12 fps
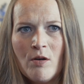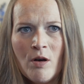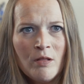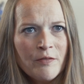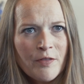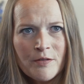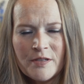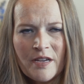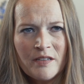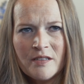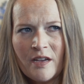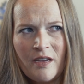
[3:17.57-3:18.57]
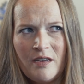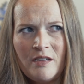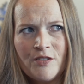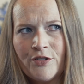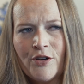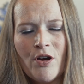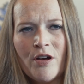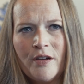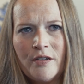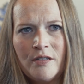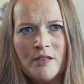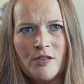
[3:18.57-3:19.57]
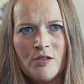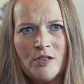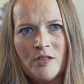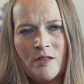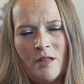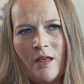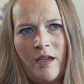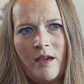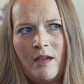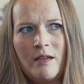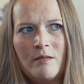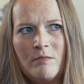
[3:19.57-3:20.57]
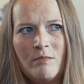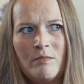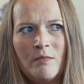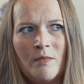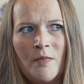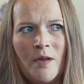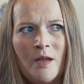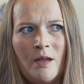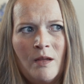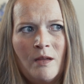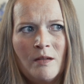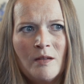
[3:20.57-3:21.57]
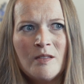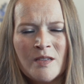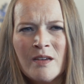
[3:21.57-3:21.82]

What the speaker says: All of those anxieties are gone. It's just like it's